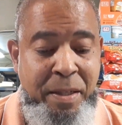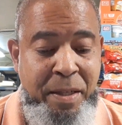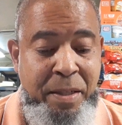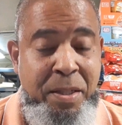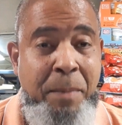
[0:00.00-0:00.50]

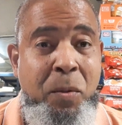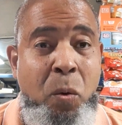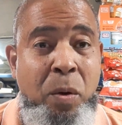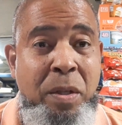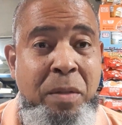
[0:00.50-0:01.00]
In some
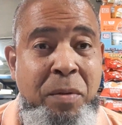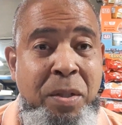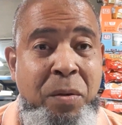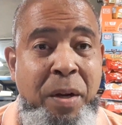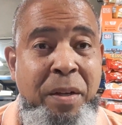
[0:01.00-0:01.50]
corners of this
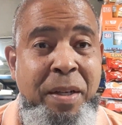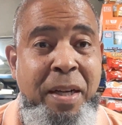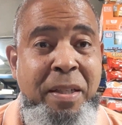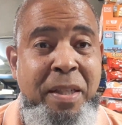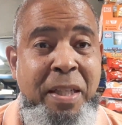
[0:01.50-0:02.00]
great
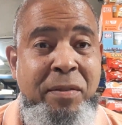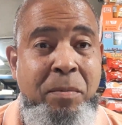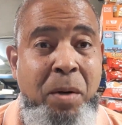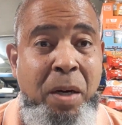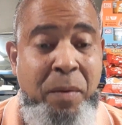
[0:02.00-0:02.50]
United States of
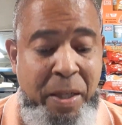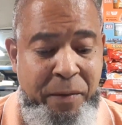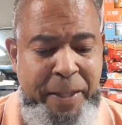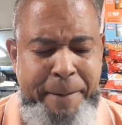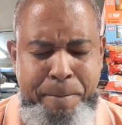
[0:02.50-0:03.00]
America we live
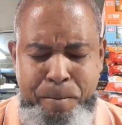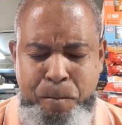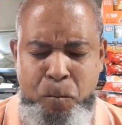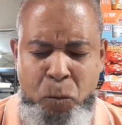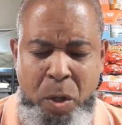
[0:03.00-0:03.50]
in.
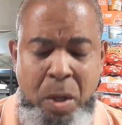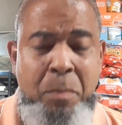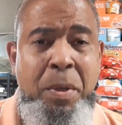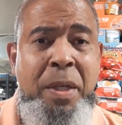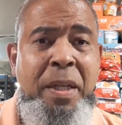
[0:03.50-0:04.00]

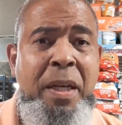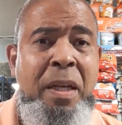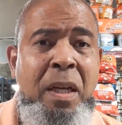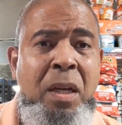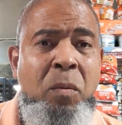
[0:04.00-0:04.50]
But indeed,
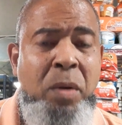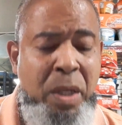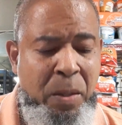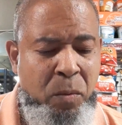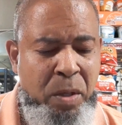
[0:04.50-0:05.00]
we're the
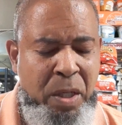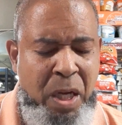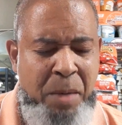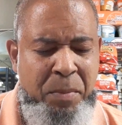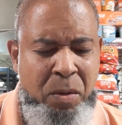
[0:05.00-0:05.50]
number one
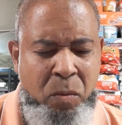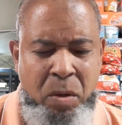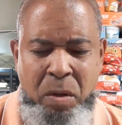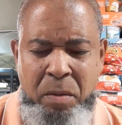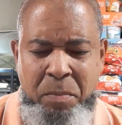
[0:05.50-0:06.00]
economy in the
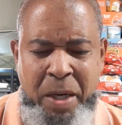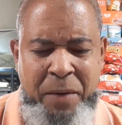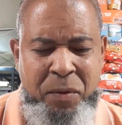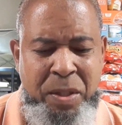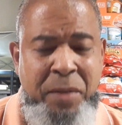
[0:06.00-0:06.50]
world. And black
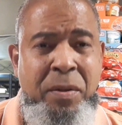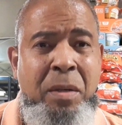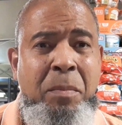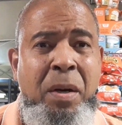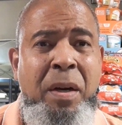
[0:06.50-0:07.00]
folks living in
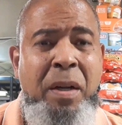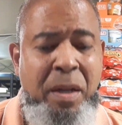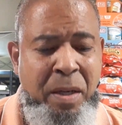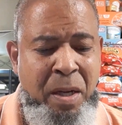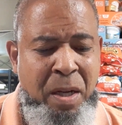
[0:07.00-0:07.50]

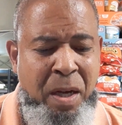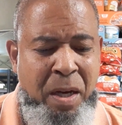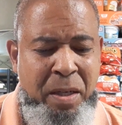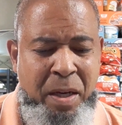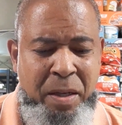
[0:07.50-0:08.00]
America
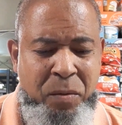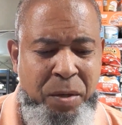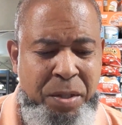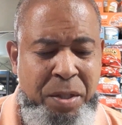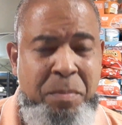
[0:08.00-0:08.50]
are the
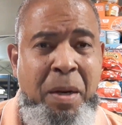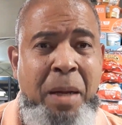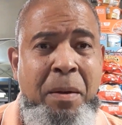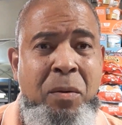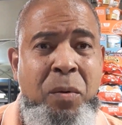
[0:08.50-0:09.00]

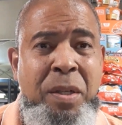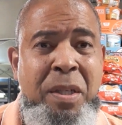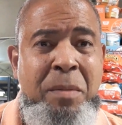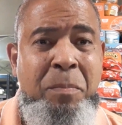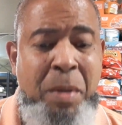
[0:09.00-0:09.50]

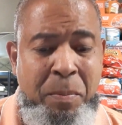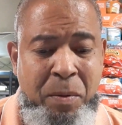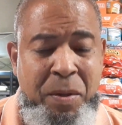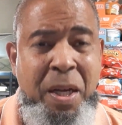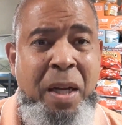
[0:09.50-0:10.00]
richest people
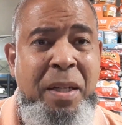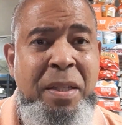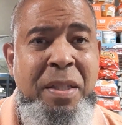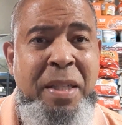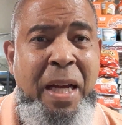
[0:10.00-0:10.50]
of color in this
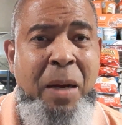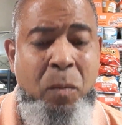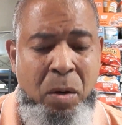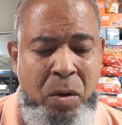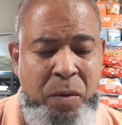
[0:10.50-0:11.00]
entire
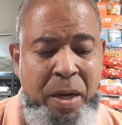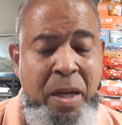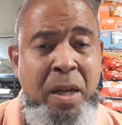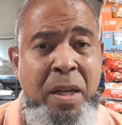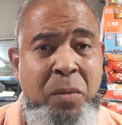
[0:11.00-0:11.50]
world, right?
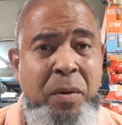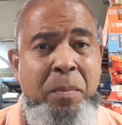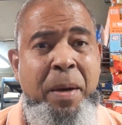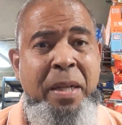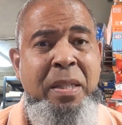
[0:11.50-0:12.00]
So
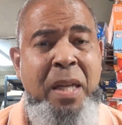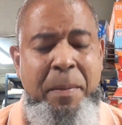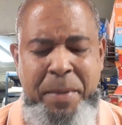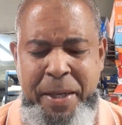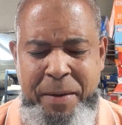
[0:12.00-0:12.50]
everybody's
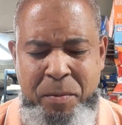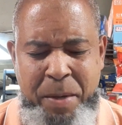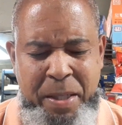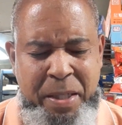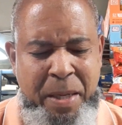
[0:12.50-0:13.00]
coming here.
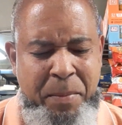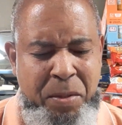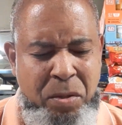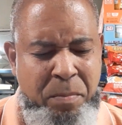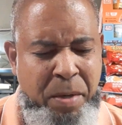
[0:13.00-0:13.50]
Everybody's coming
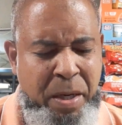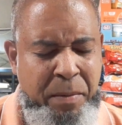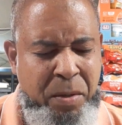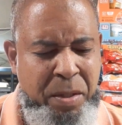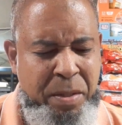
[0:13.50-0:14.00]
to America
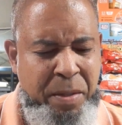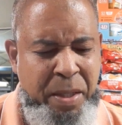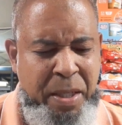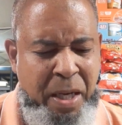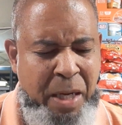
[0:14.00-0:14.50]
because of the
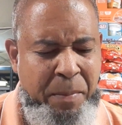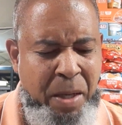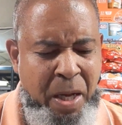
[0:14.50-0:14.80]
economy.